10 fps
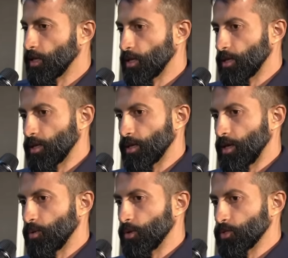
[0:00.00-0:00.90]
like
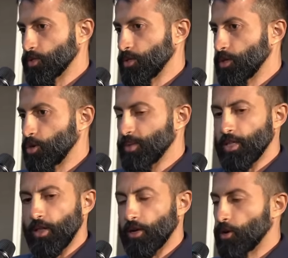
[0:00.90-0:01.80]
I was
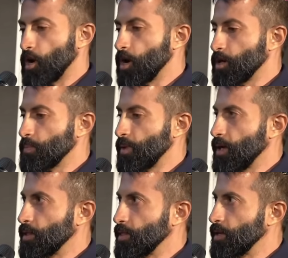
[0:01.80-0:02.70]
committing a crime
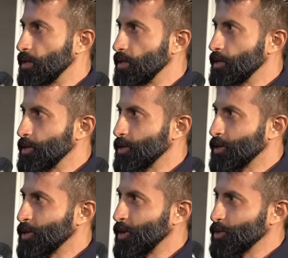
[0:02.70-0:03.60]
and they
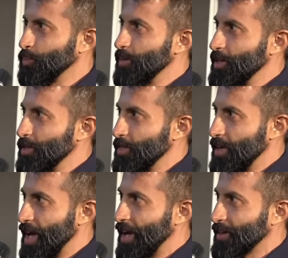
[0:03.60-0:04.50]
cut me in
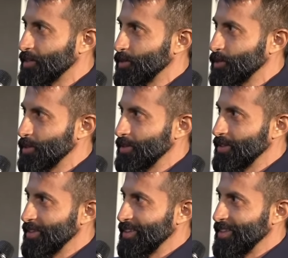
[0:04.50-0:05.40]
the act,
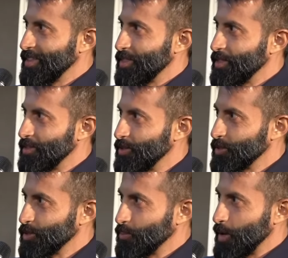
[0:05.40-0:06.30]
then
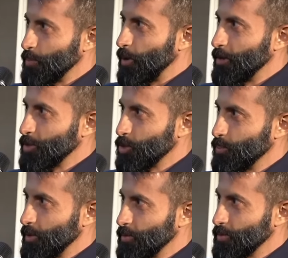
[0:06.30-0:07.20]
this is my
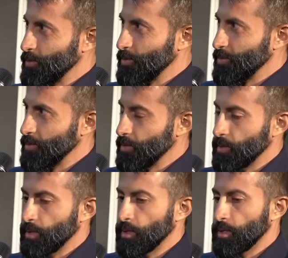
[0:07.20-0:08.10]
punishment.
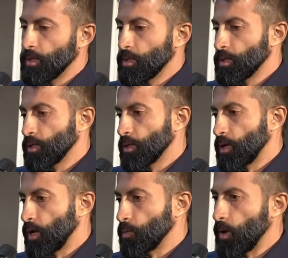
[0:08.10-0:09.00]

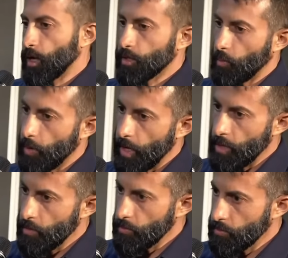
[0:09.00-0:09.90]
I walked
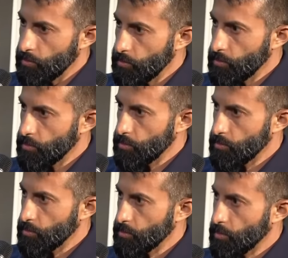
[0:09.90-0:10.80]
away
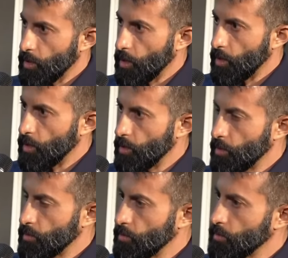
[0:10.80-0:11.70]

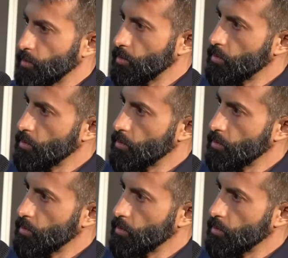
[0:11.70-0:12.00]
and